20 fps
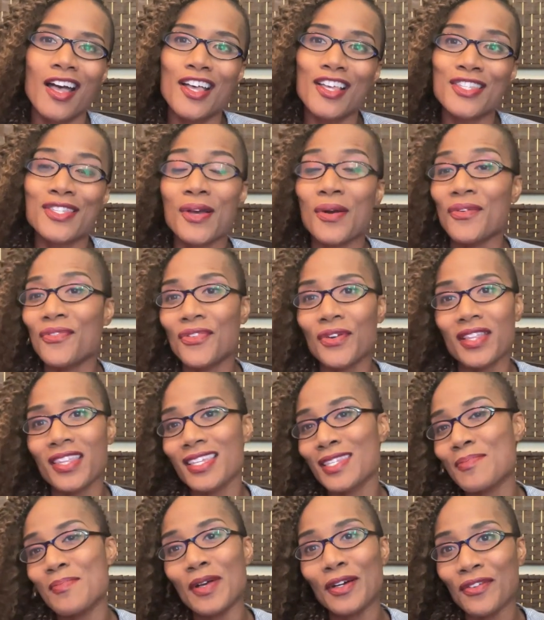So for
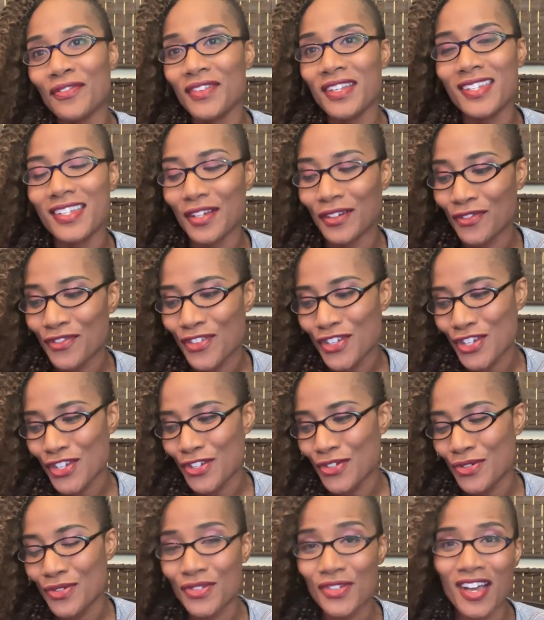this MILF and DILF
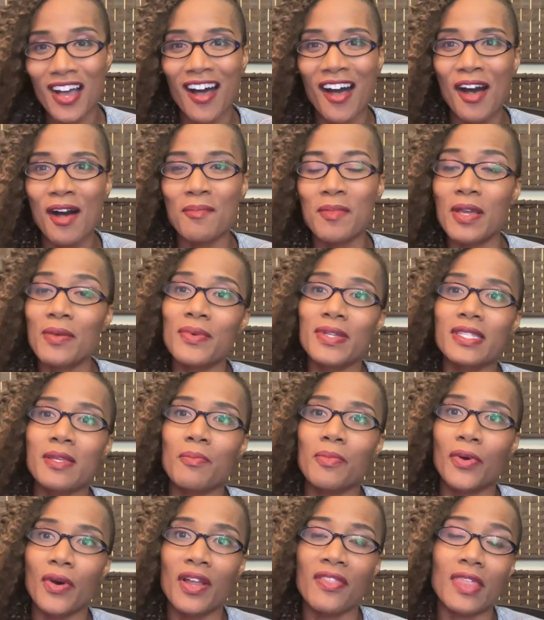shoot, it was
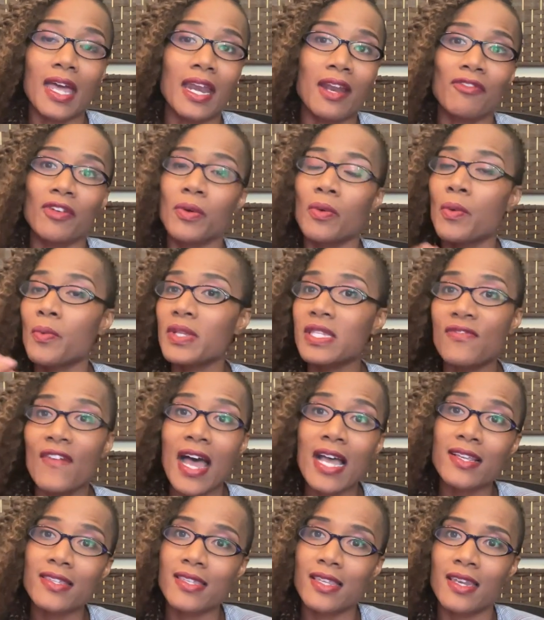important that everyone was
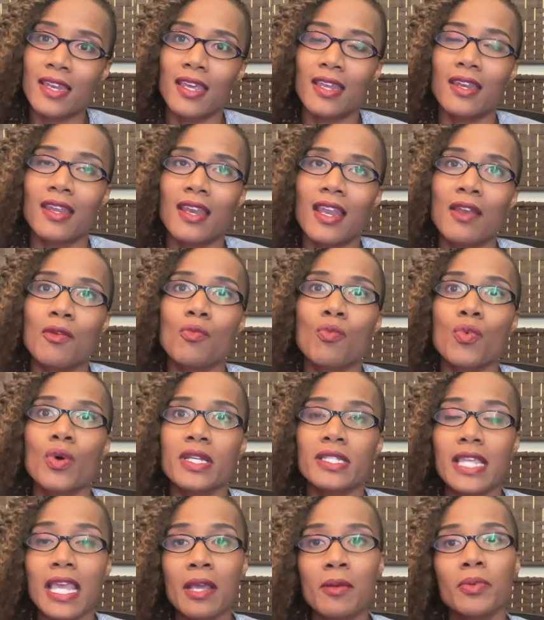vaccinated and
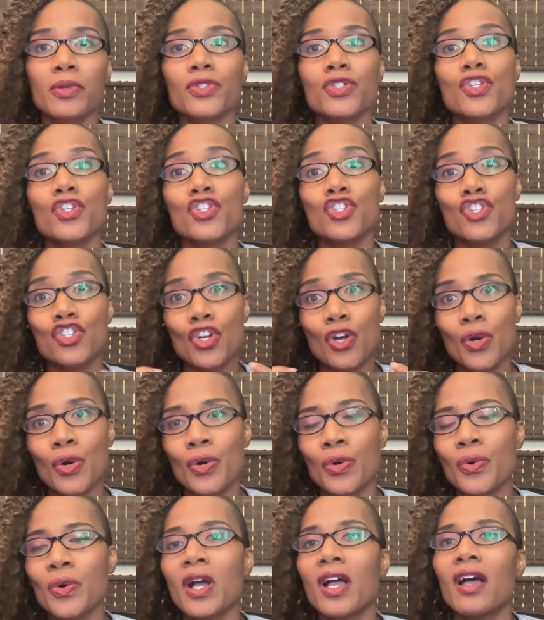was able to
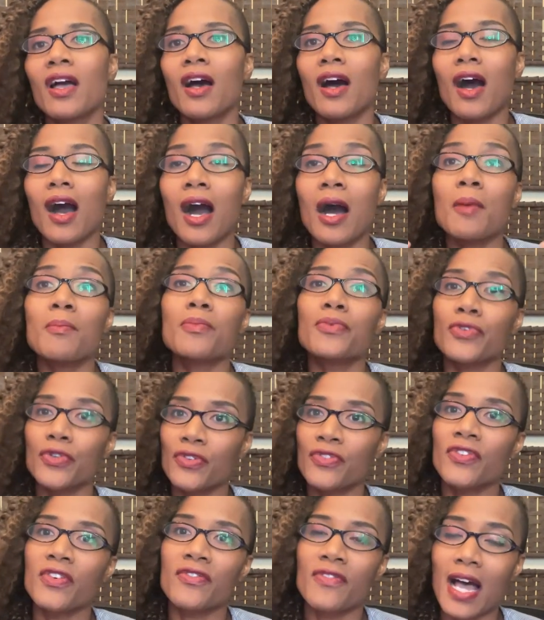show
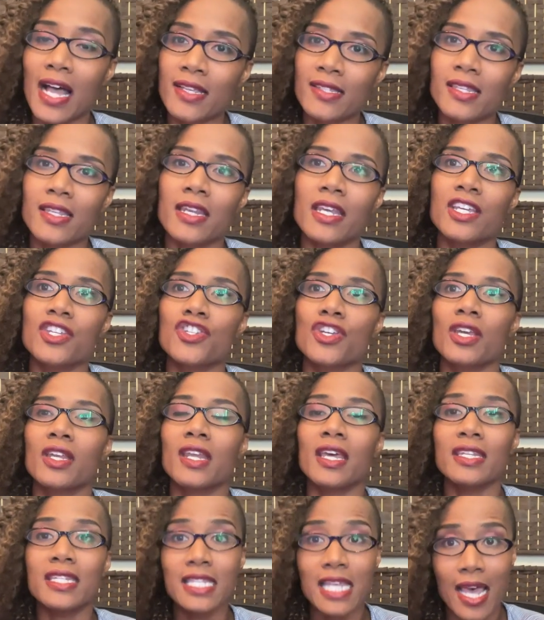proof of vaccination
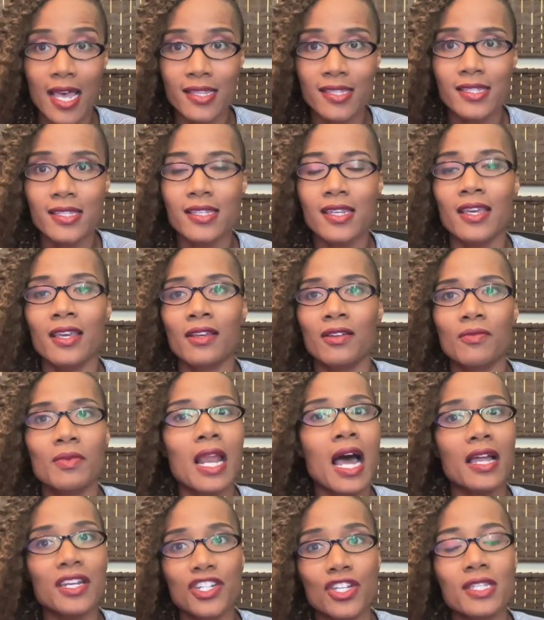and testing,
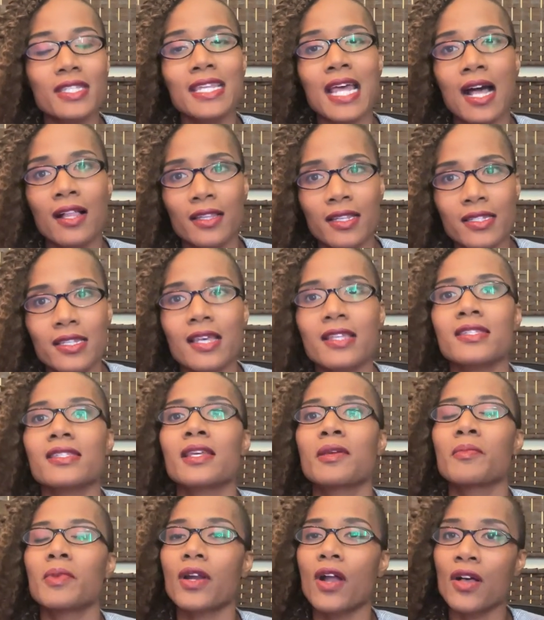not just talent
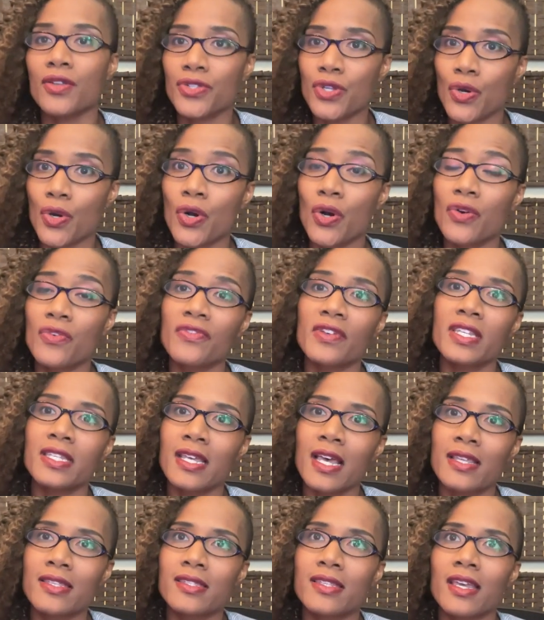testing, but also COVID
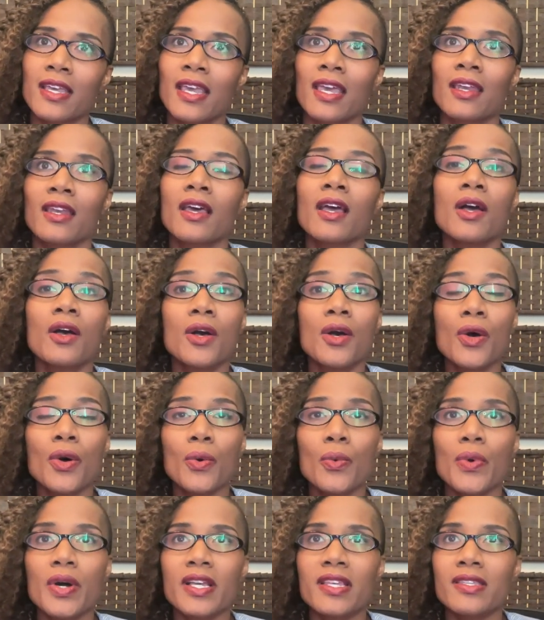testing, and
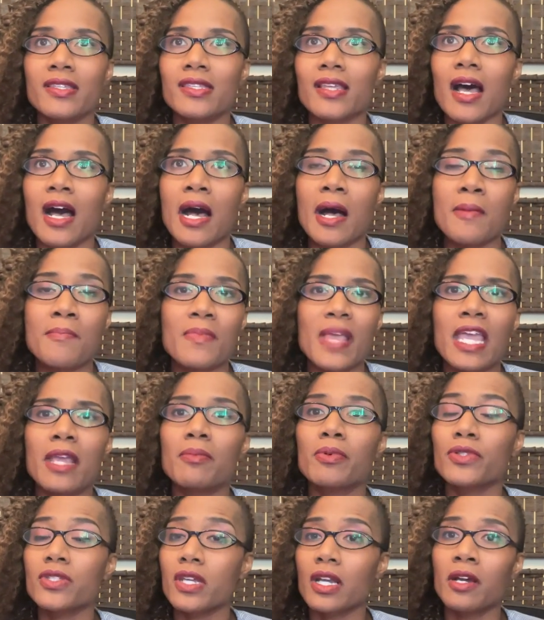was
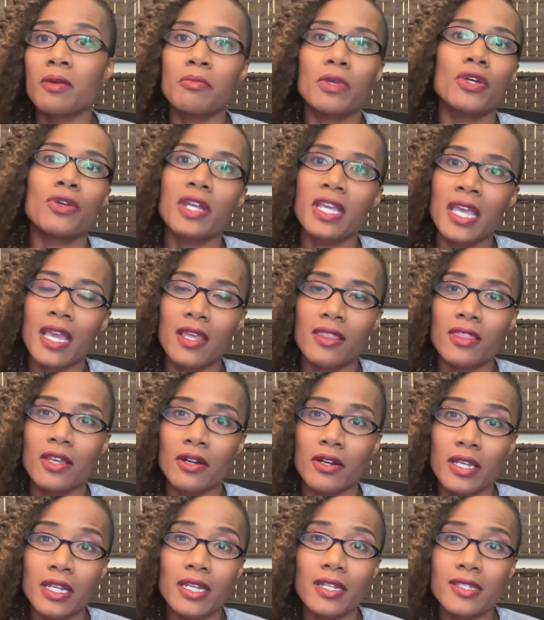able to communicate
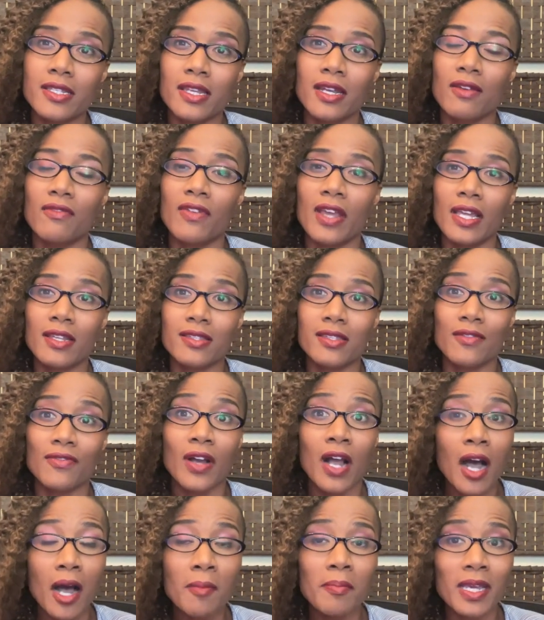their needs in advance of
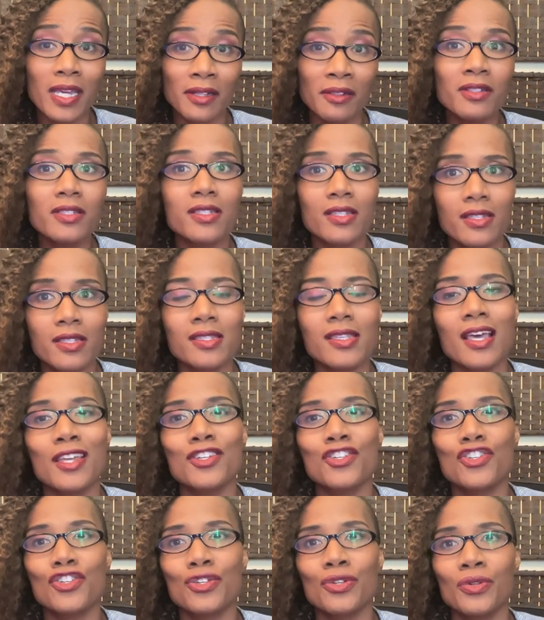coming to
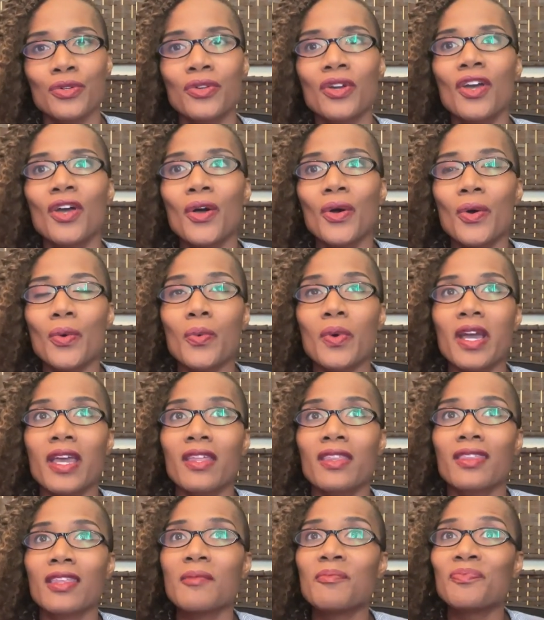said shoot
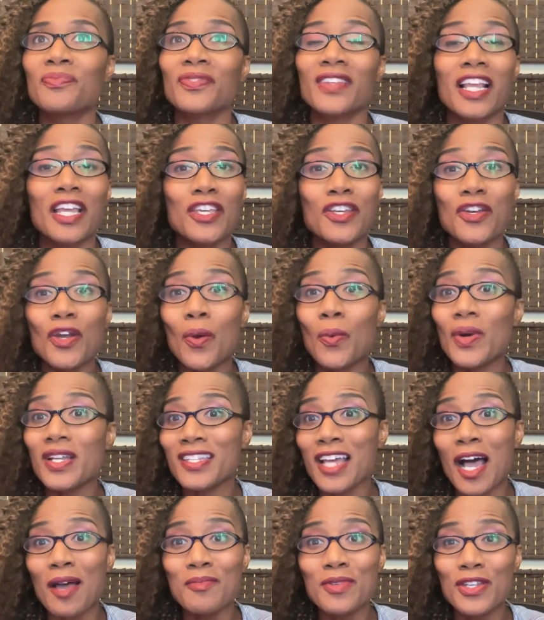with, you know, what
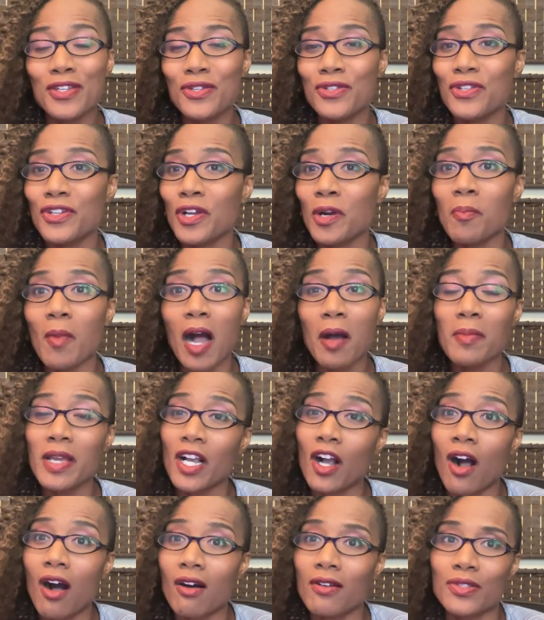time do you do your mommy
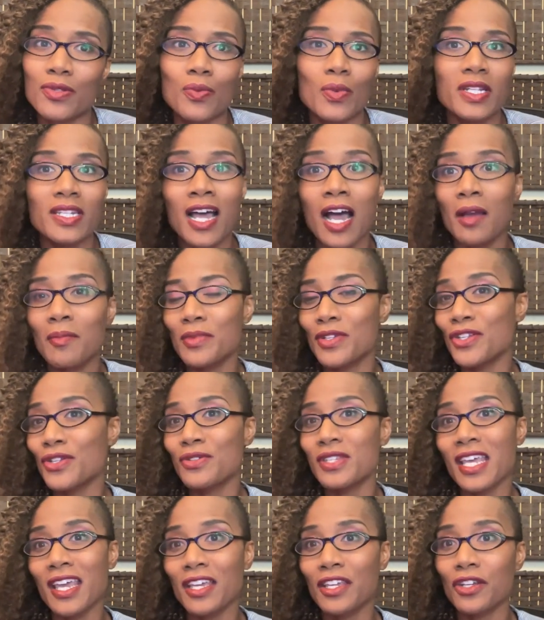calls? What time do you
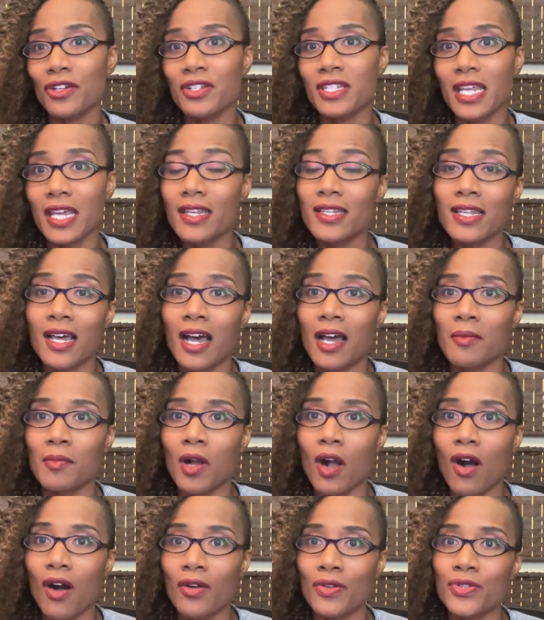take your daytime
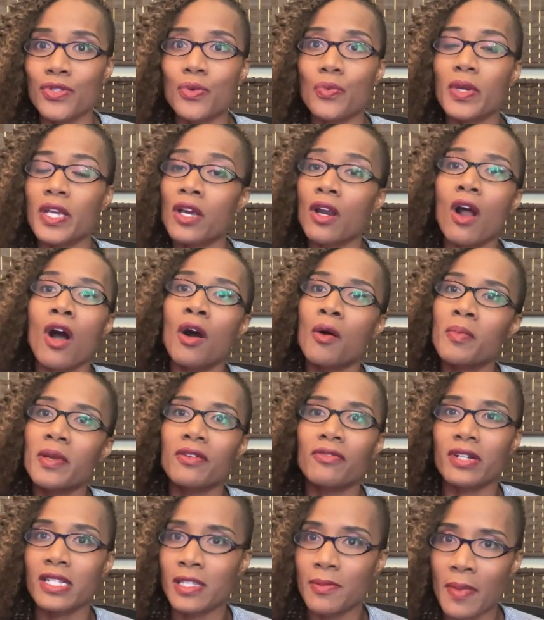calls? So we could all be
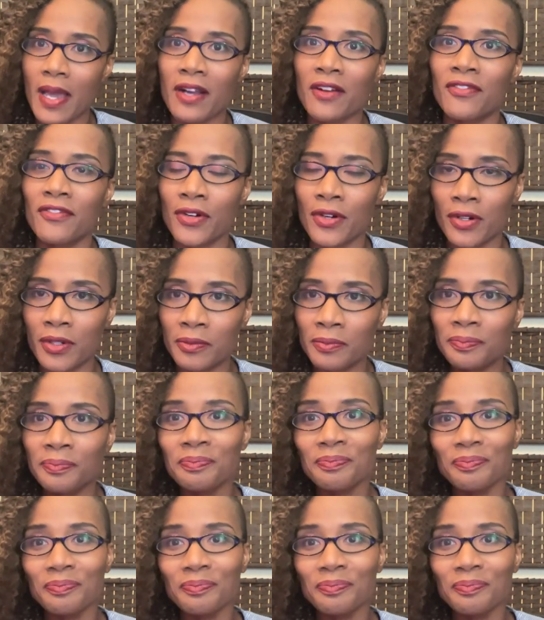respectful